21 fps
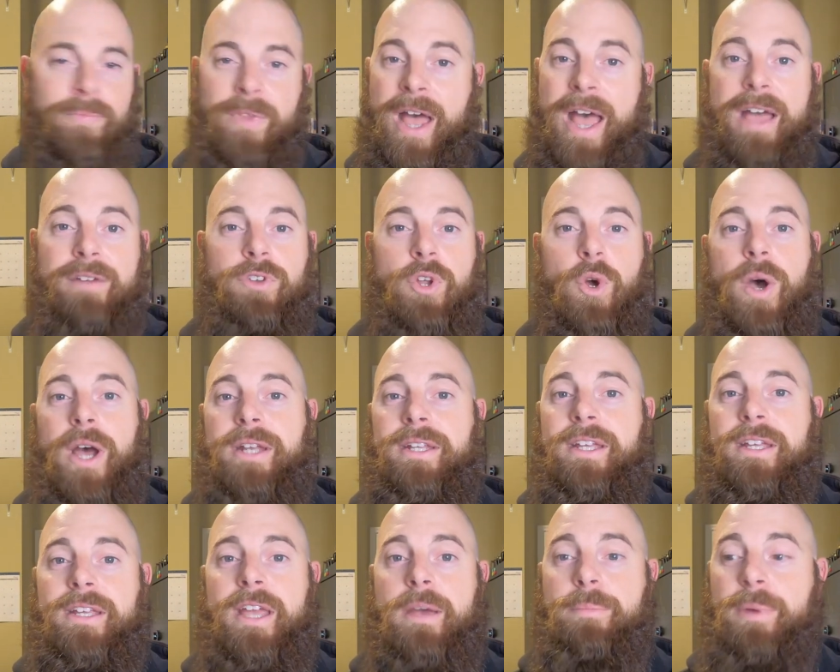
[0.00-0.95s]
I have no
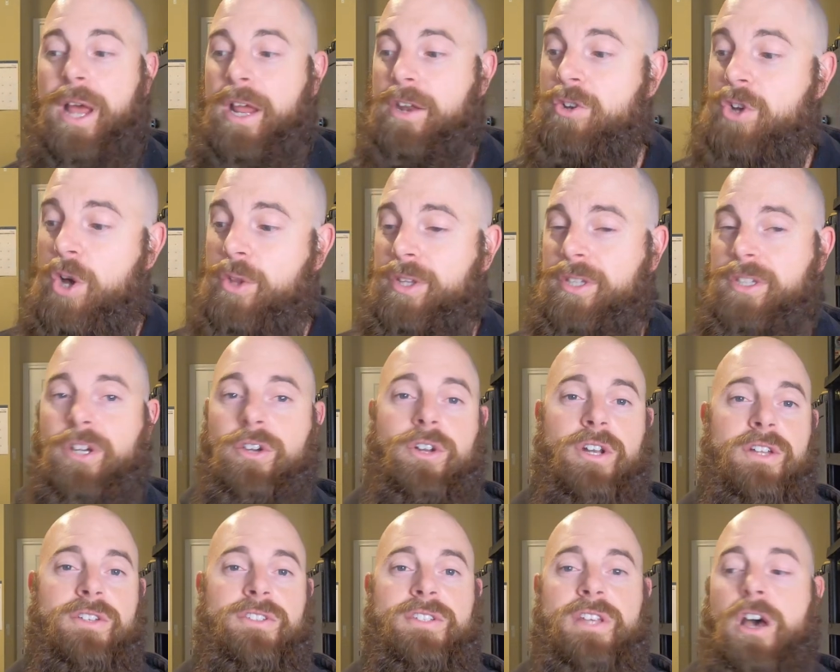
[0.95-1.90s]
idea yet, but I know that they're
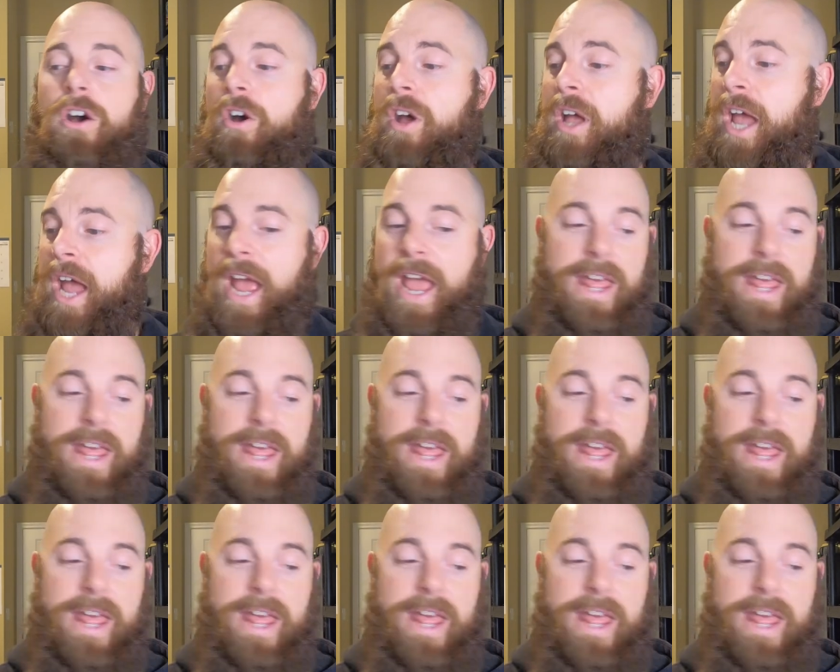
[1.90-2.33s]
going to sell.